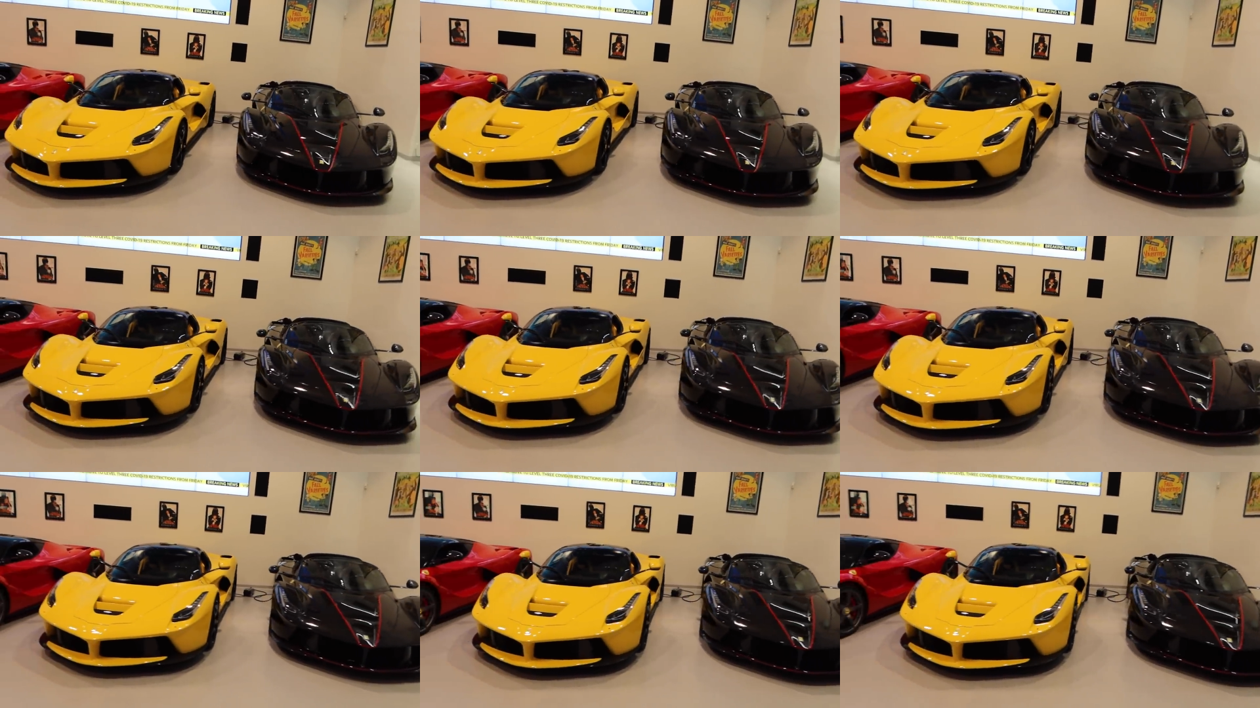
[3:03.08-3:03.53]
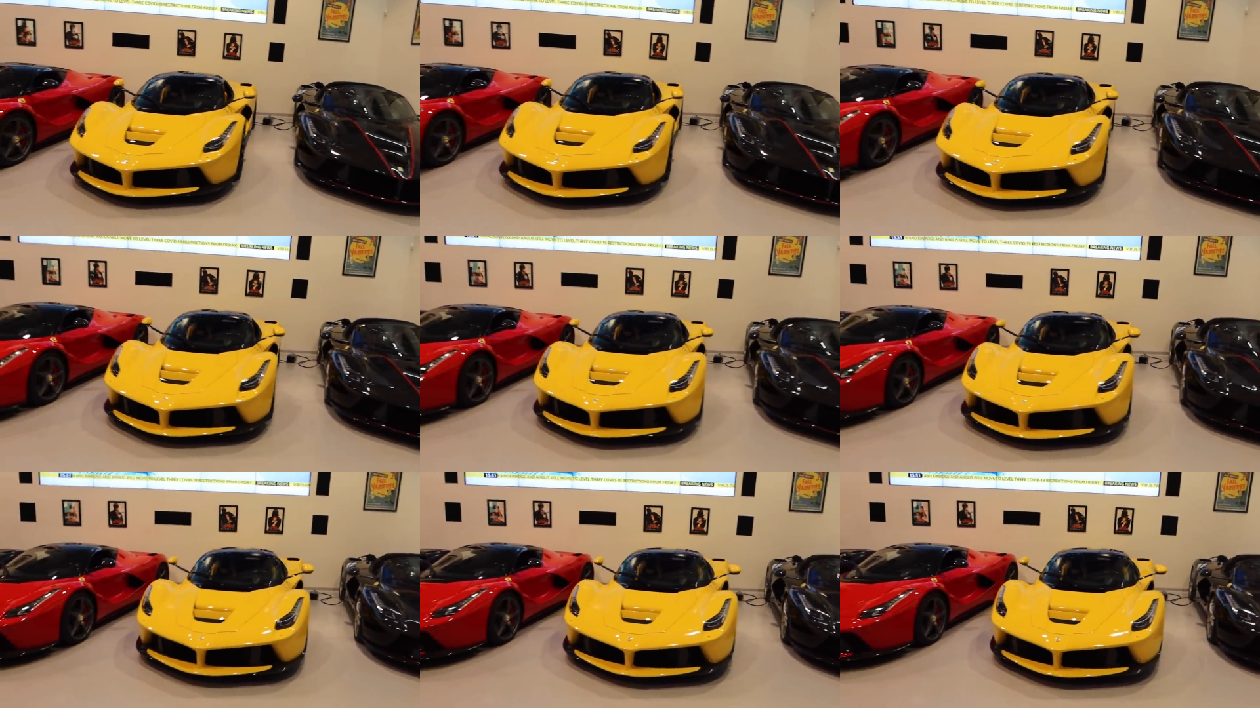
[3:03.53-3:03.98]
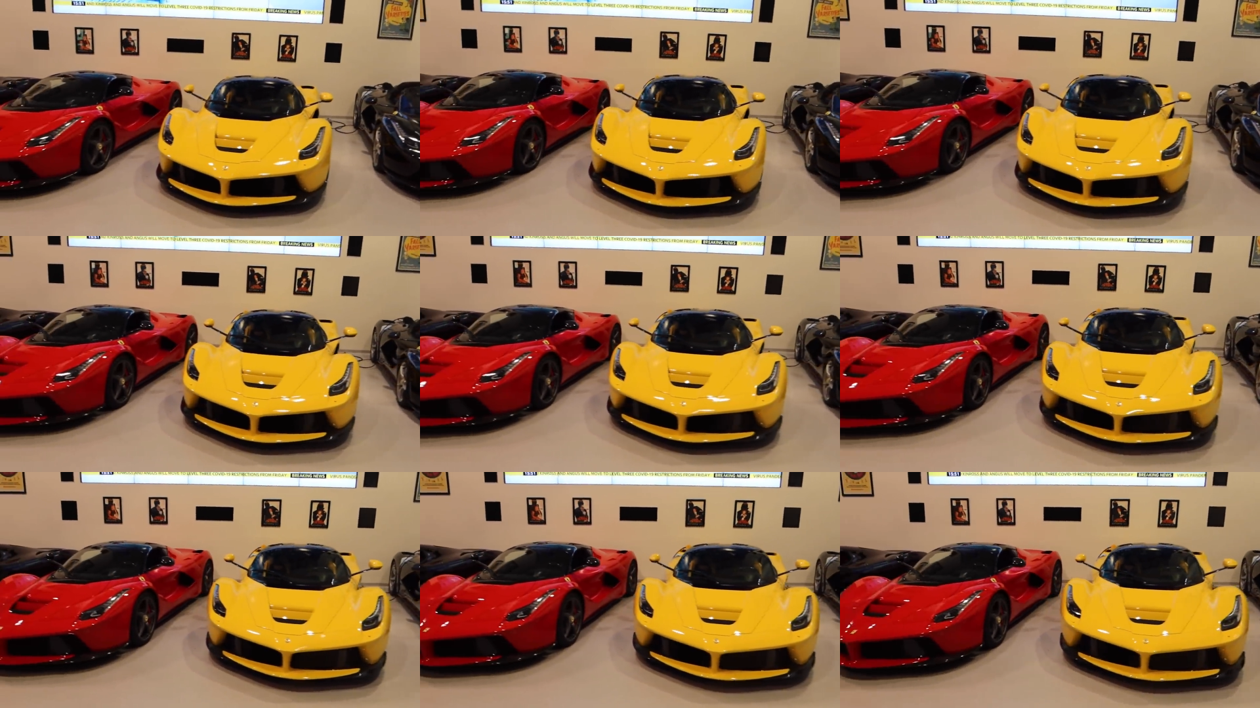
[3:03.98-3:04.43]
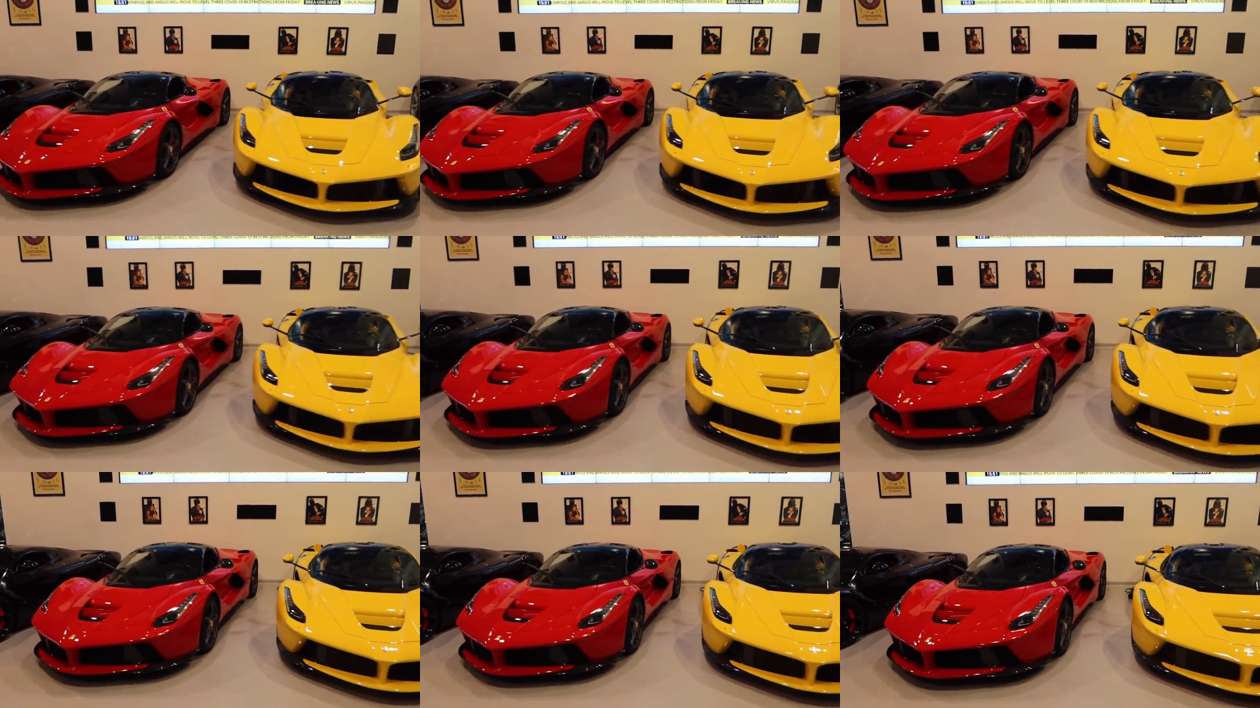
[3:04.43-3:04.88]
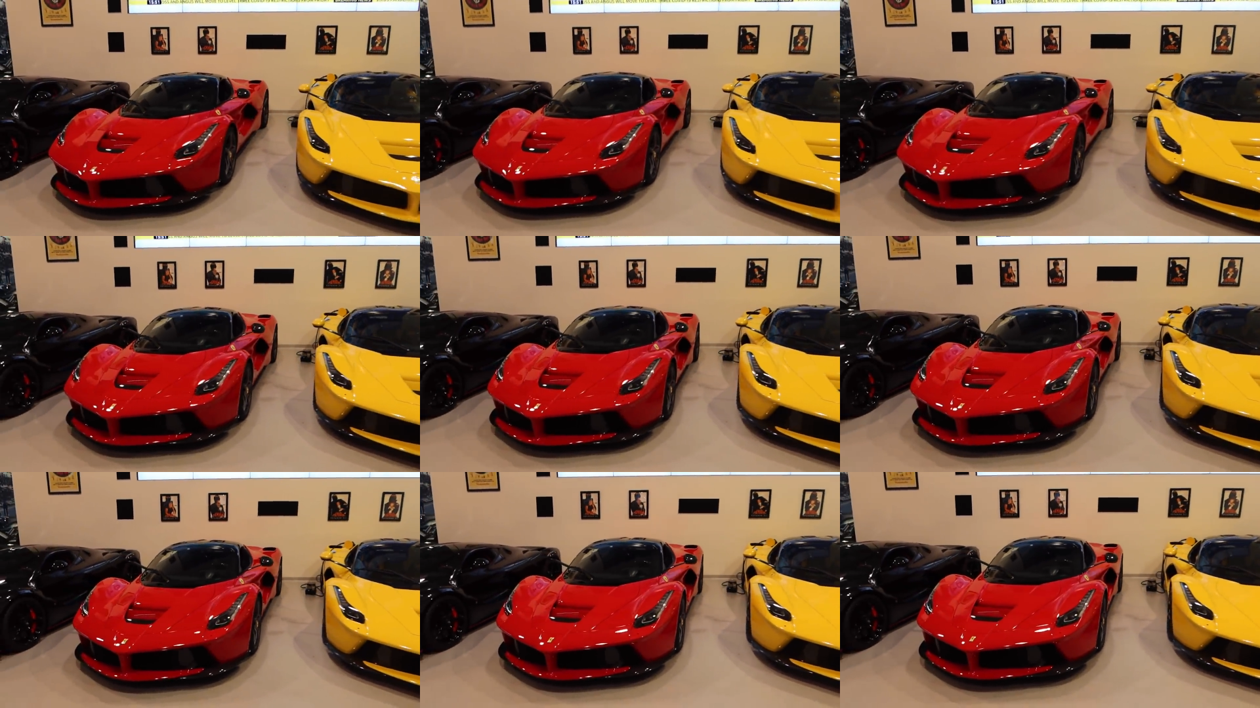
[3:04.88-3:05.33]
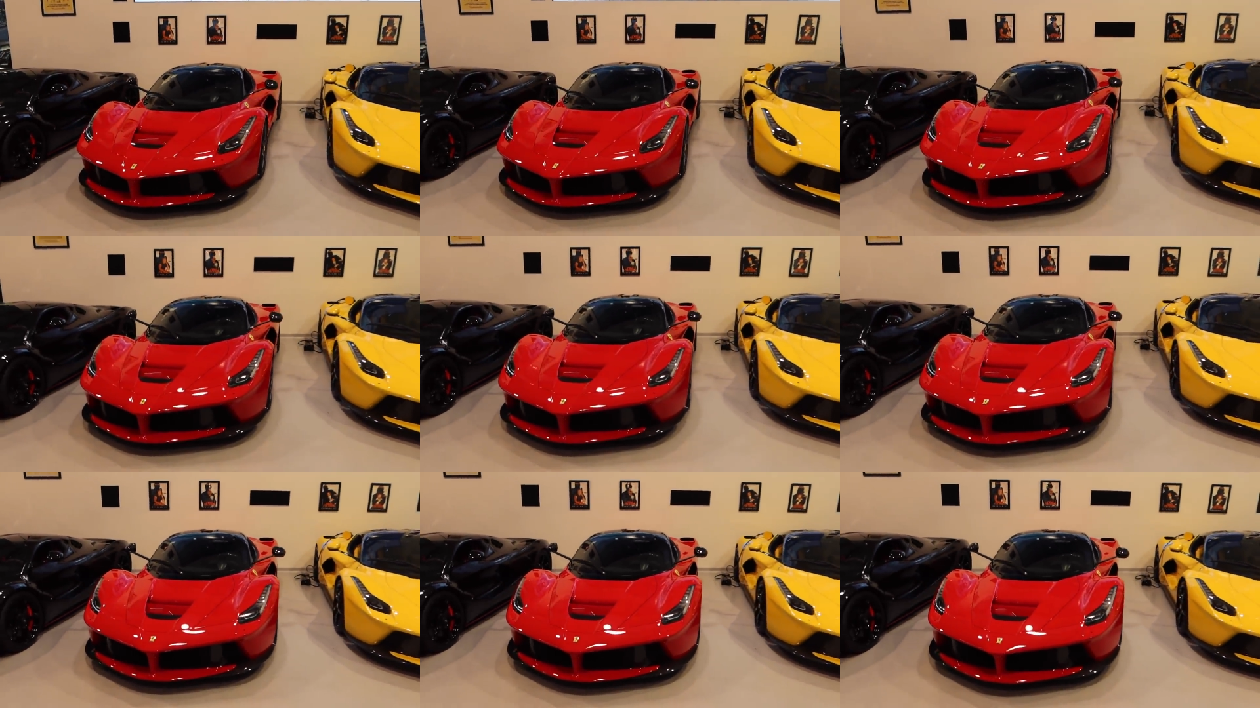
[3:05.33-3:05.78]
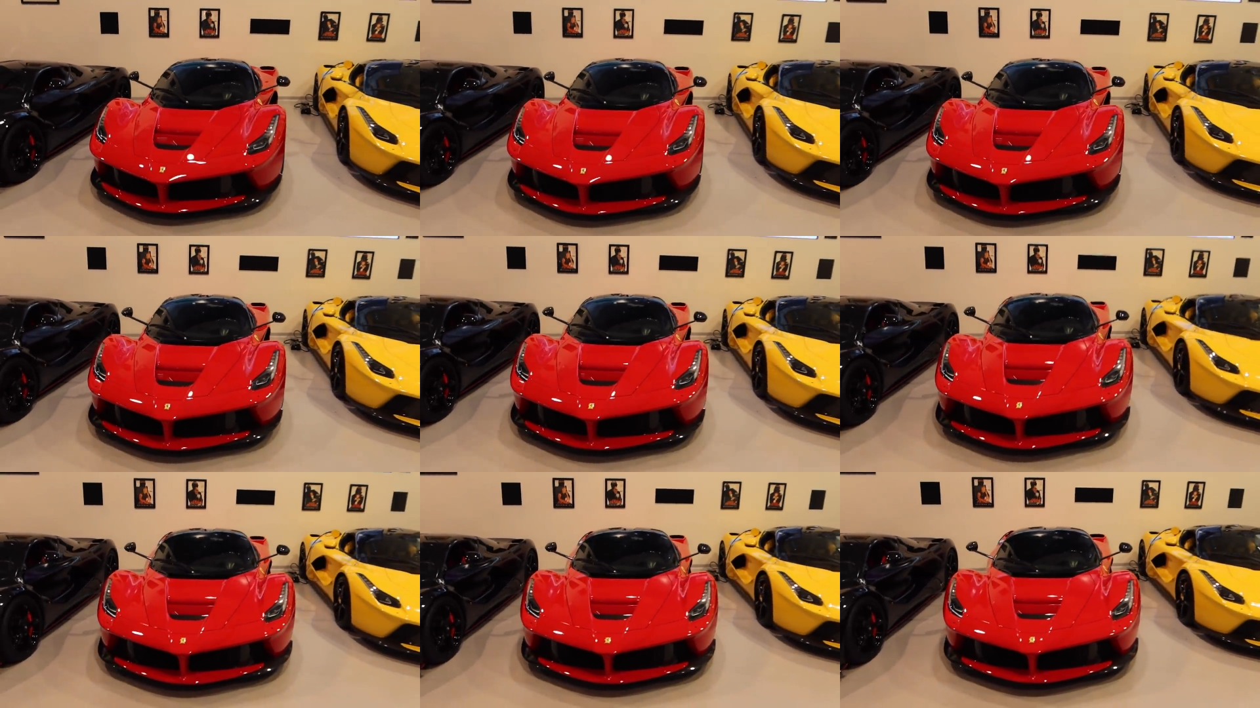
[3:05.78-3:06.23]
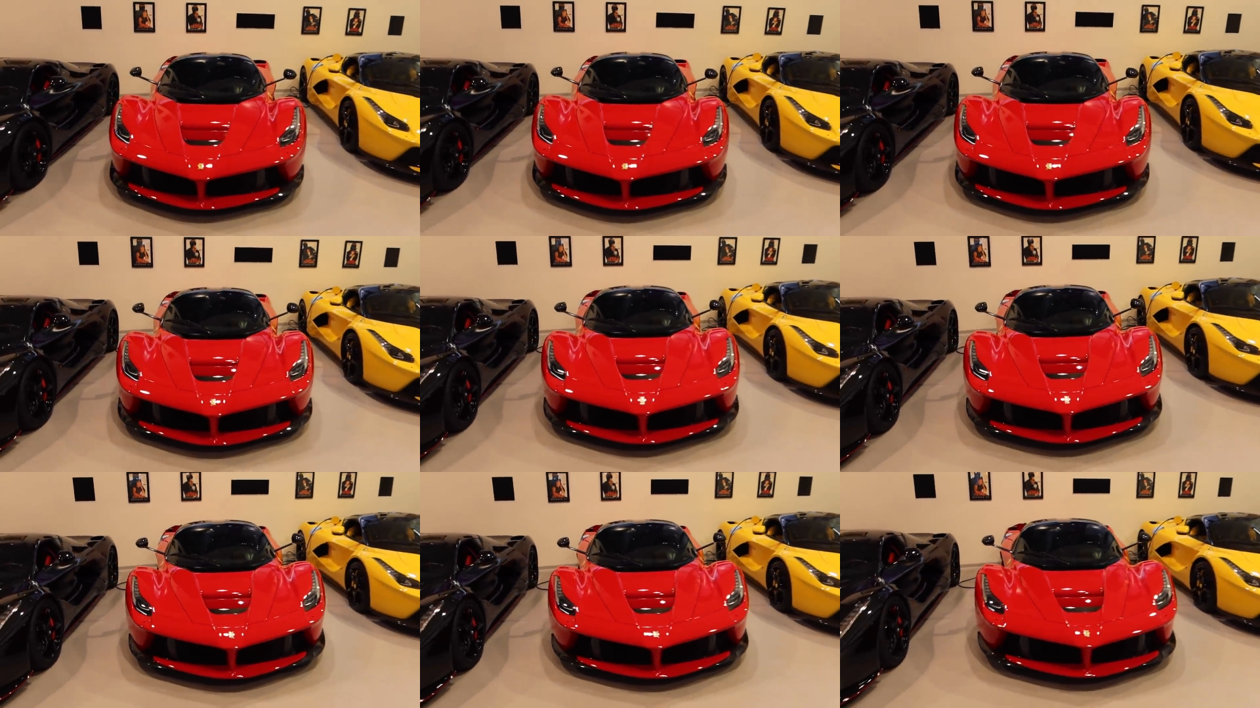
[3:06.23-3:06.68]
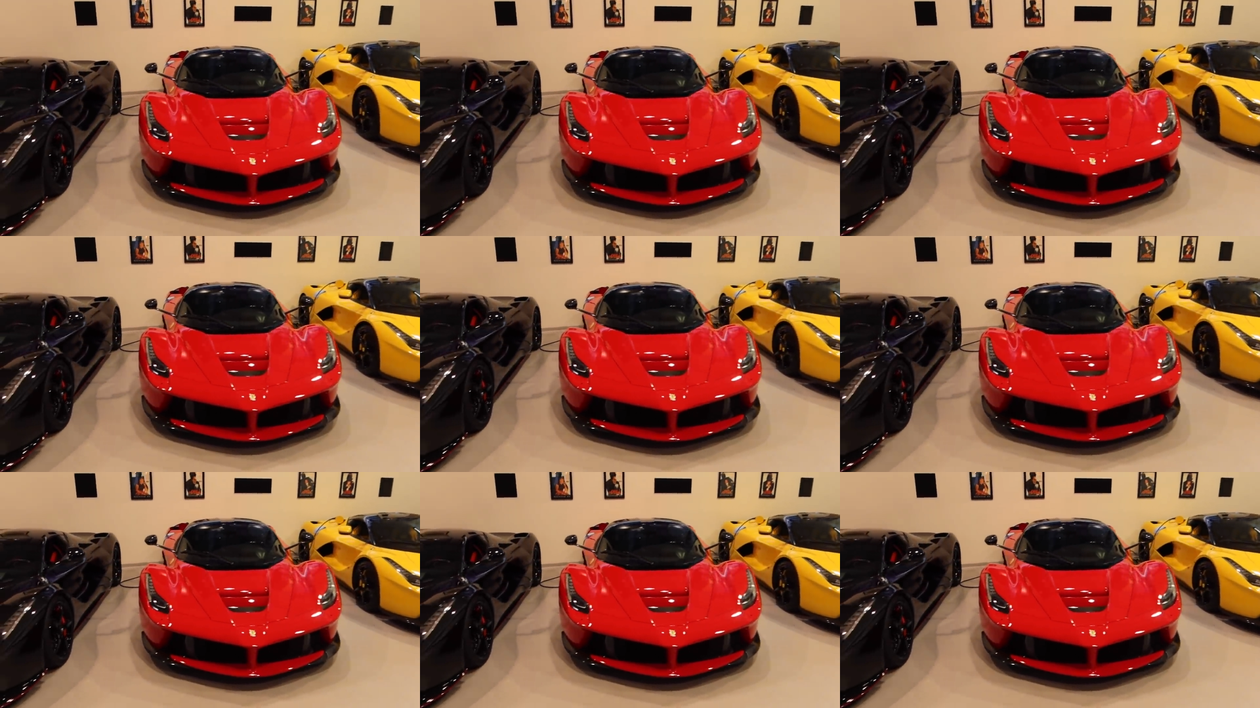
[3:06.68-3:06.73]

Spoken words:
[unreadable: no face in view]